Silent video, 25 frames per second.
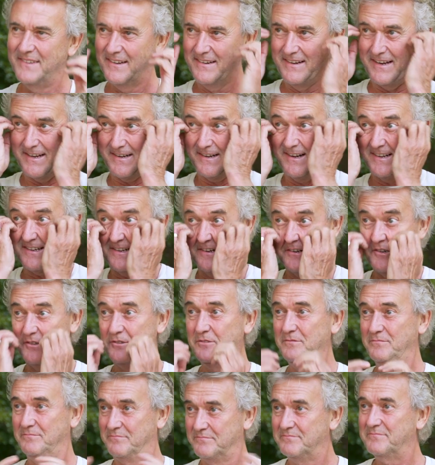like a
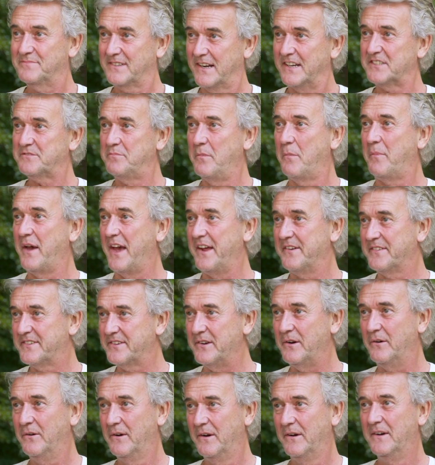little klezmer band.
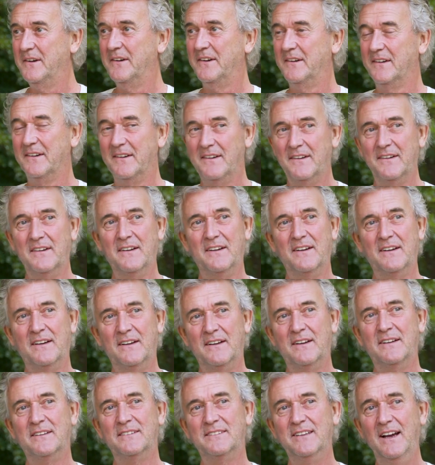So
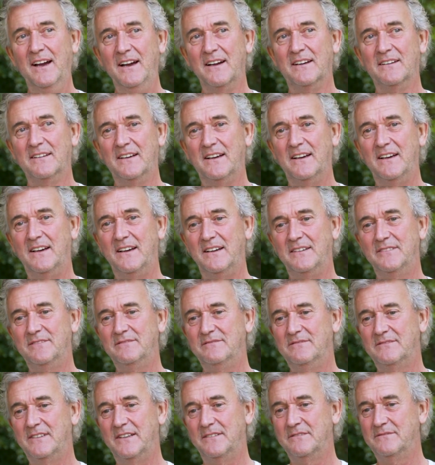yeah,
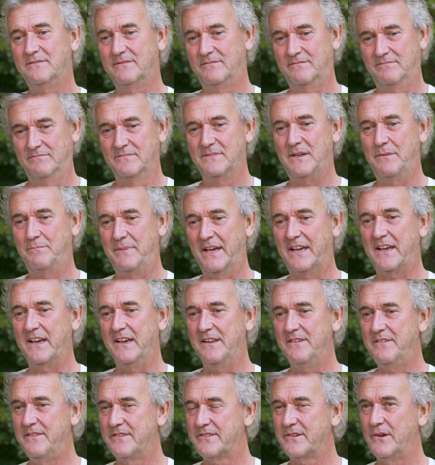and then the big
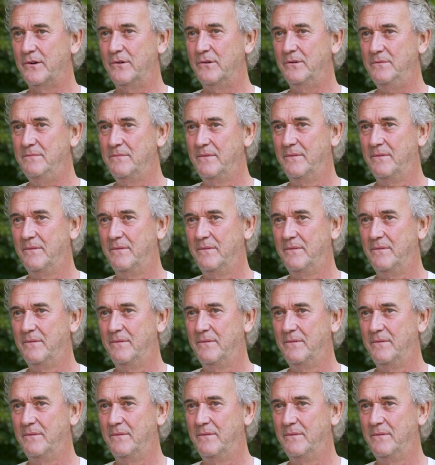end. So